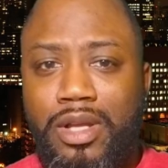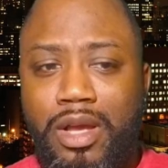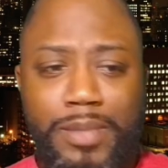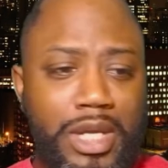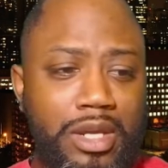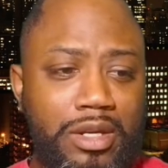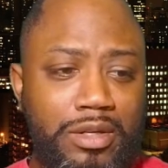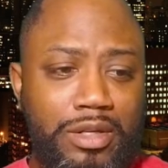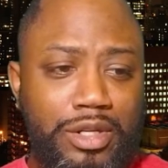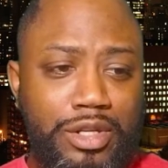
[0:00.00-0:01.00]
I
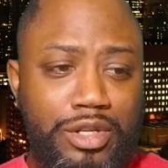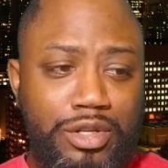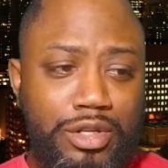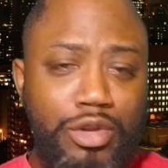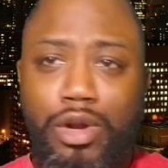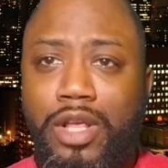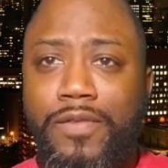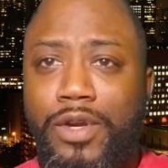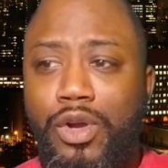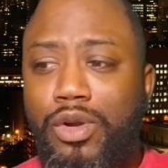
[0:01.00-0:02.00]
mean, you don't
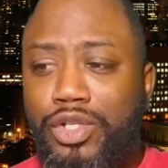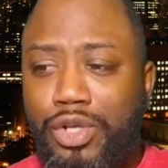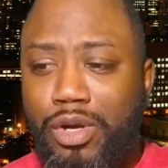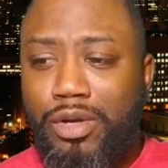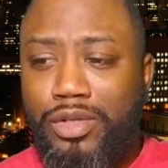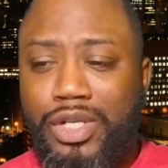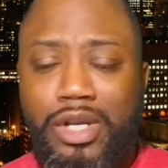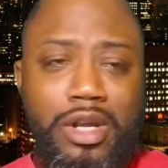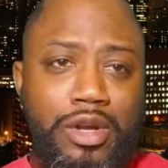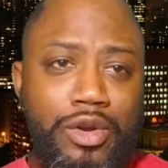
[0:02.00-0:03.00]
even go to church
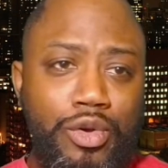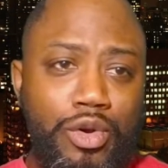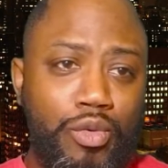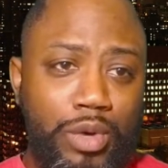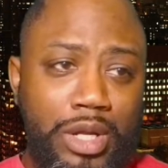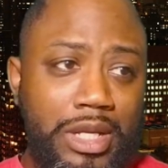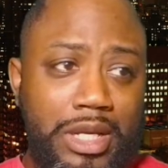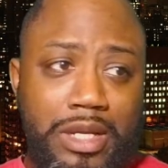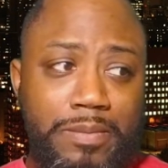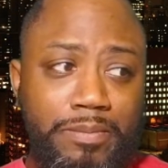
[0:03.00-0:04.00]
or
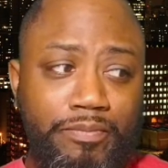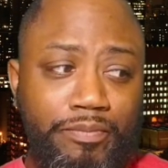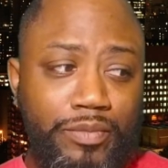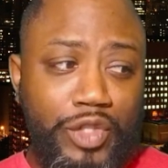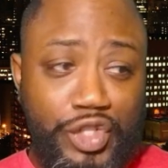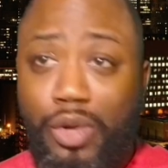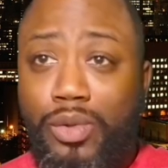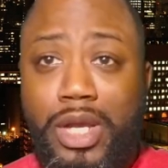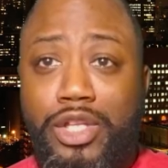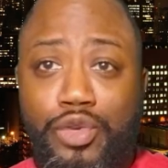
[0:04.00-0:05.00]
really show
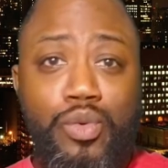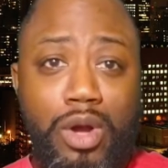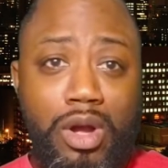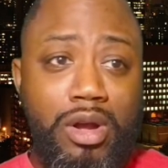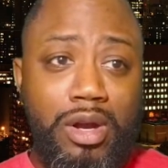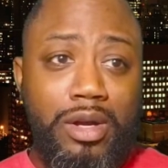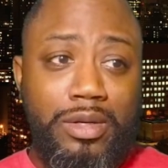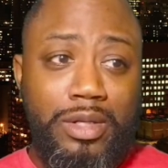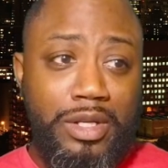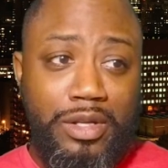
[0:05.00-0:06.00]
that you
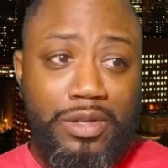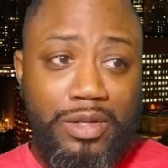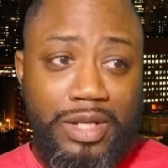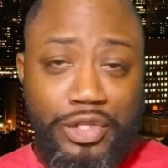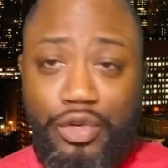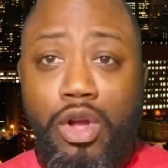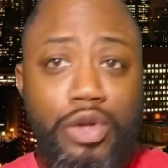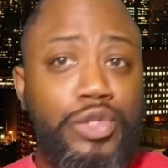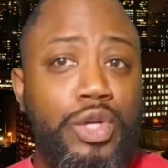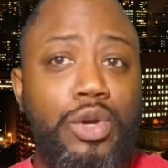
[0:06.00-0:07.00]
are, that you're
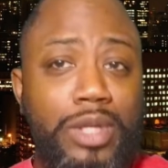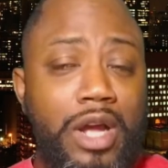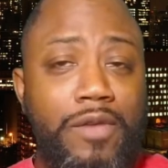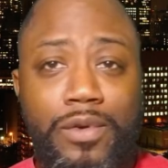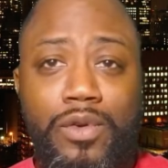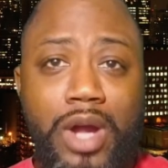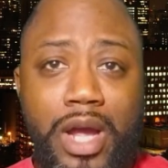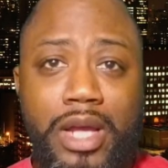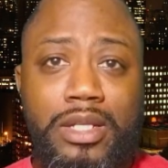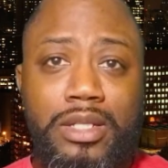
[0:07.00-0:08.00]
all sold out for
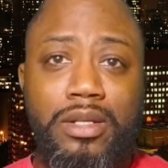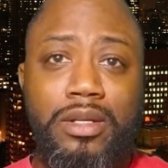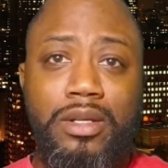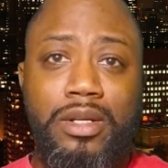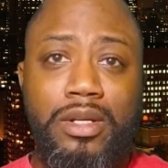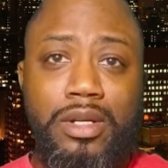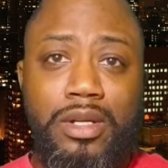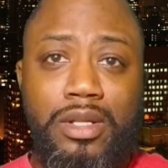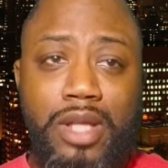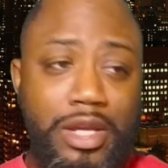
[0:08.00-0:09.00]
Christ.
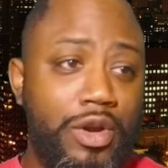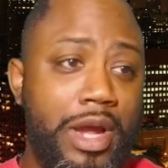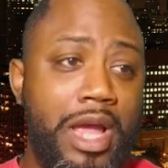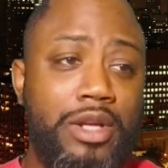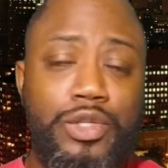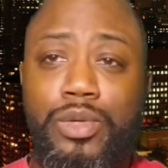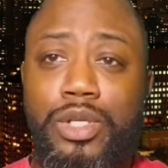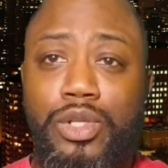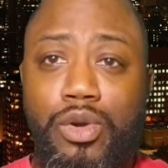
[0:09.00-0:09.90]
Like your attitude is